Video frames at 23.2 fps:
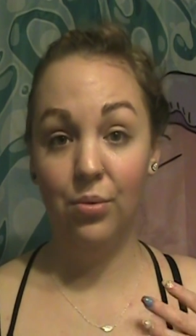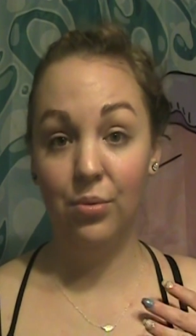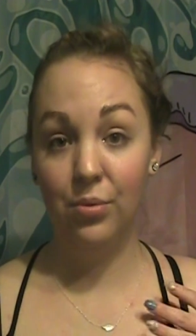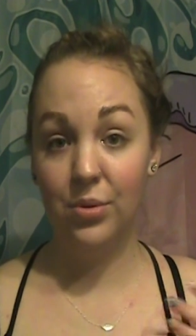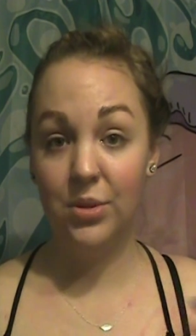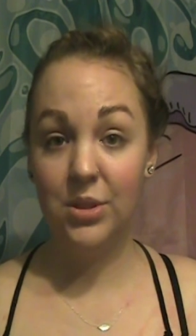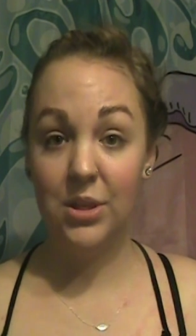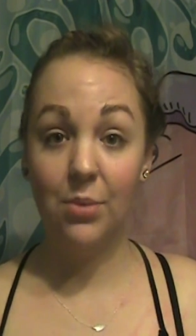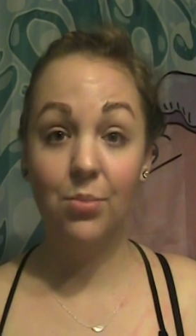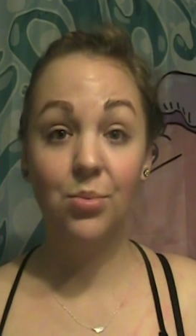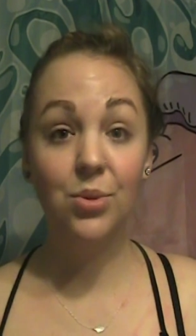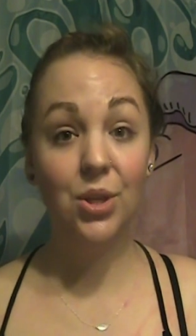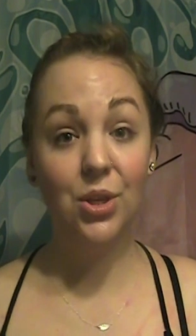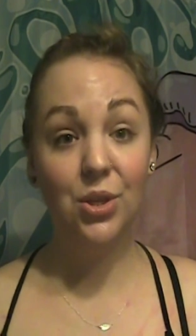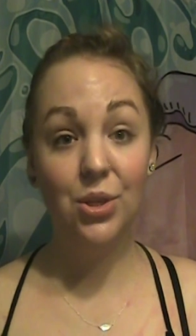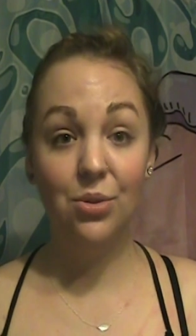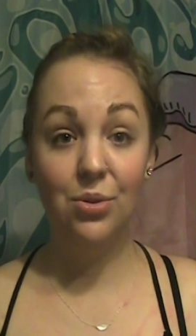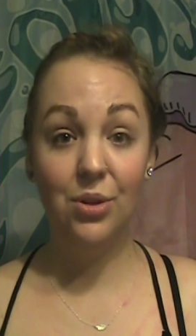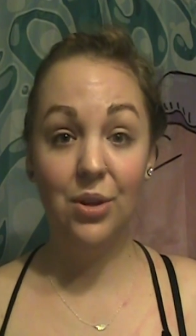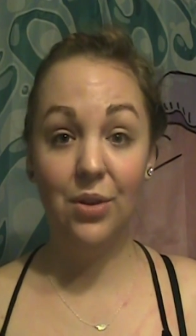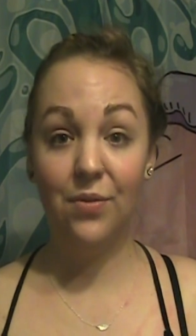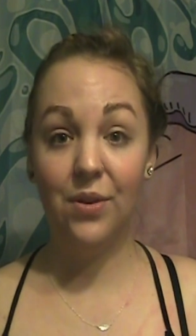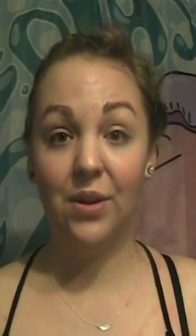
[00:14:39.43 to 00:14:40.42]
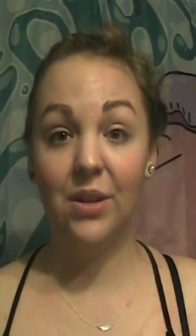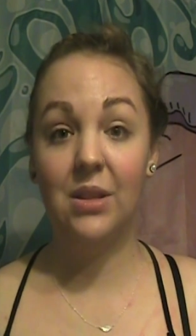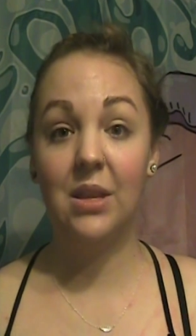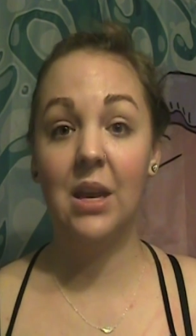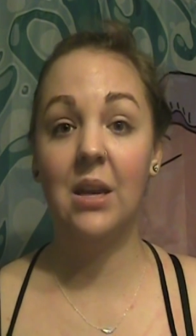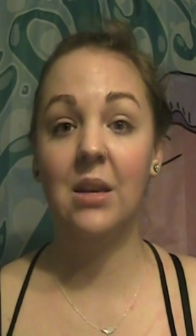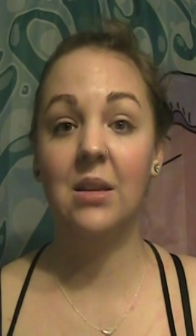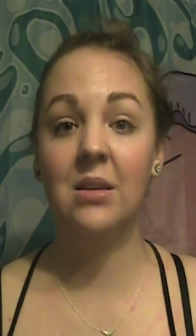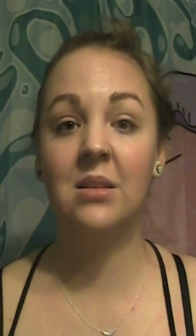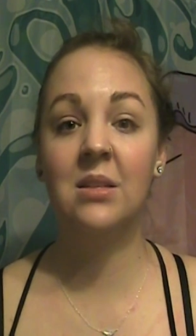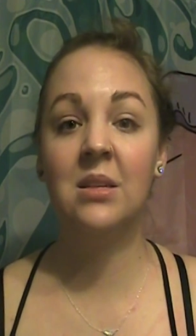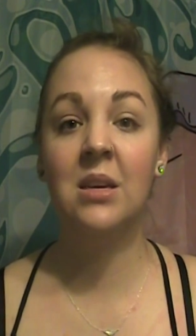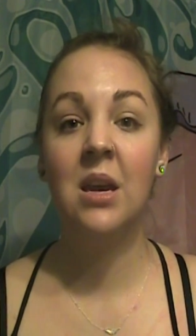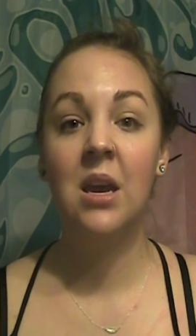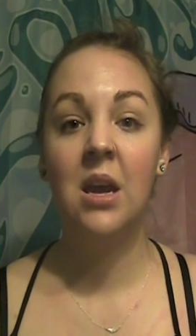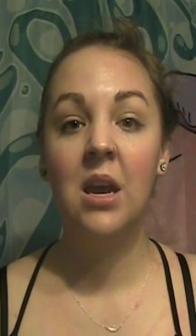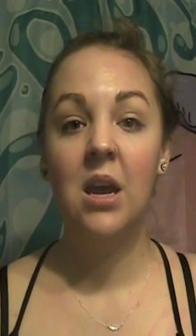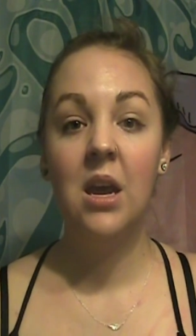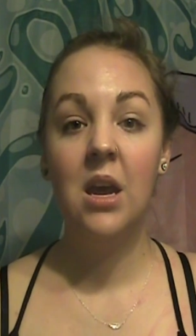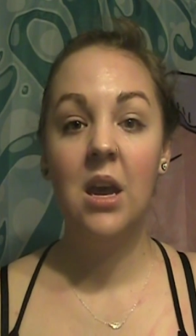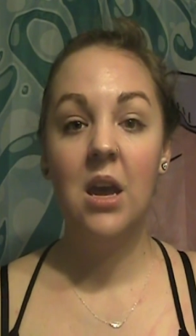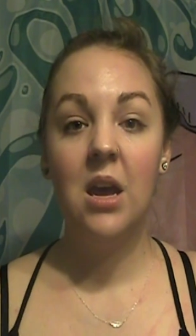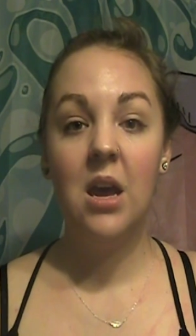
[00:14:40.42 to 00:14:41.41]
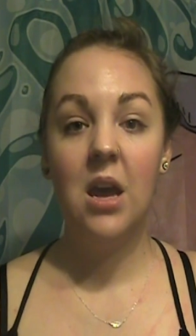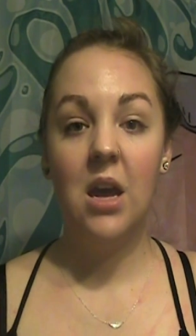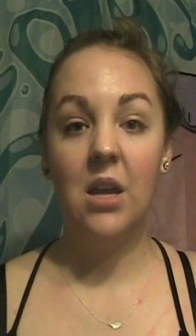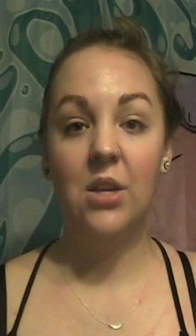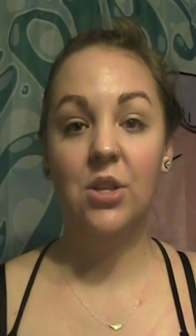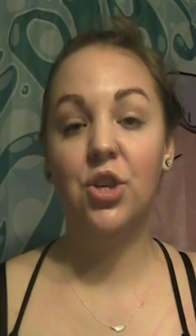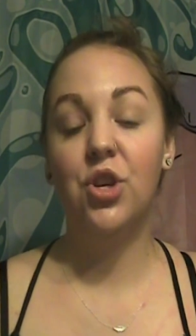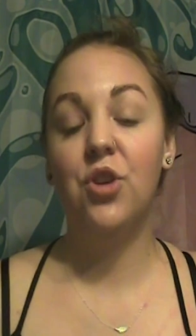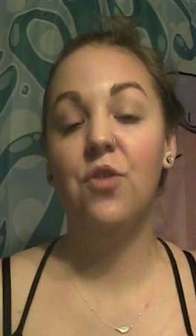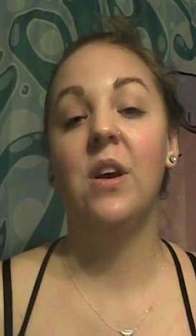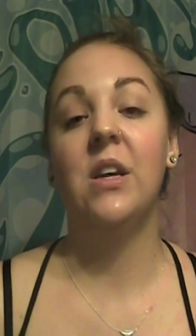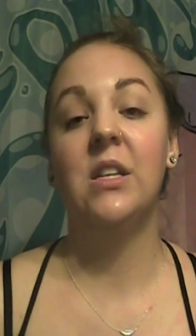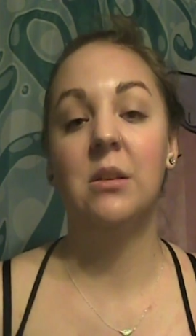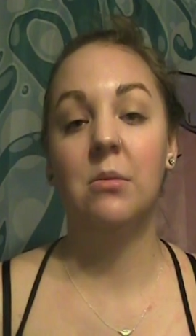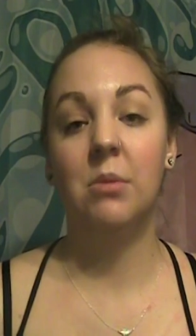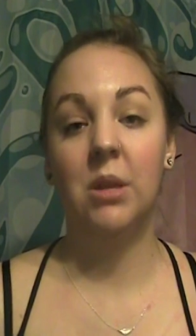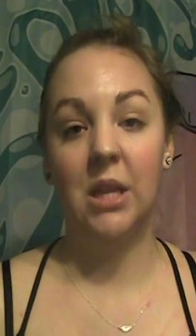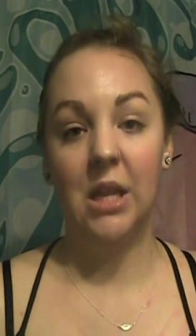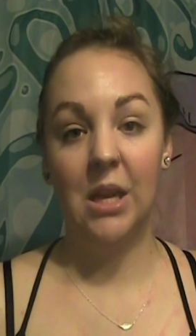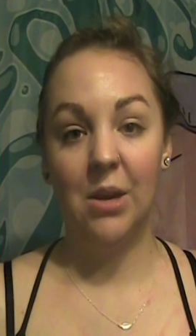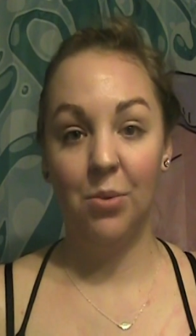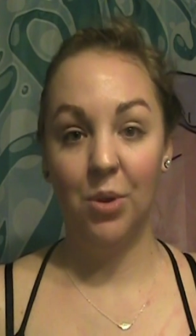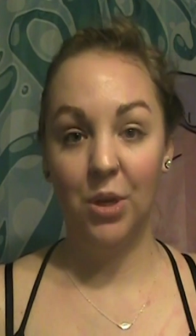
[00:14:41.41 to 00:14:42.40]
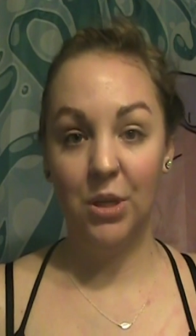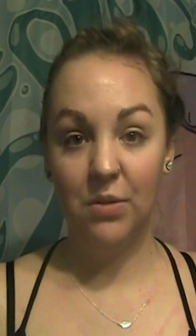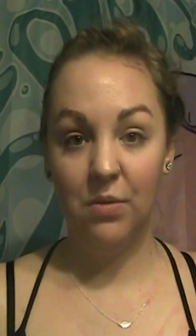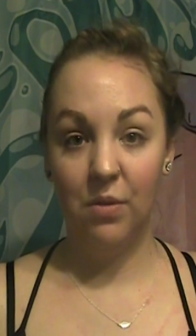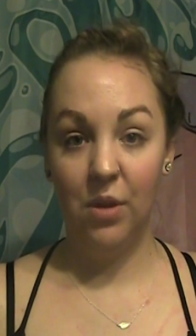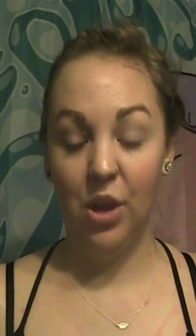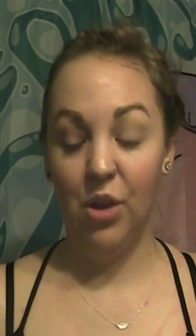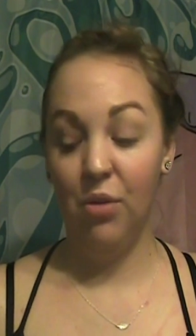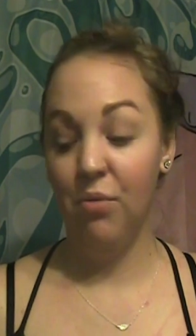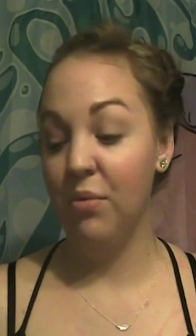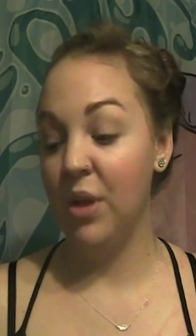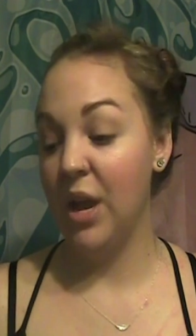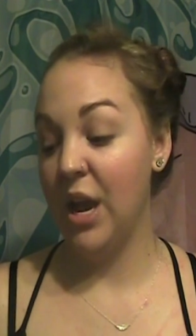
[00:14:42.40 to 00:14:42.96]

substitute different things until you find something that works for you.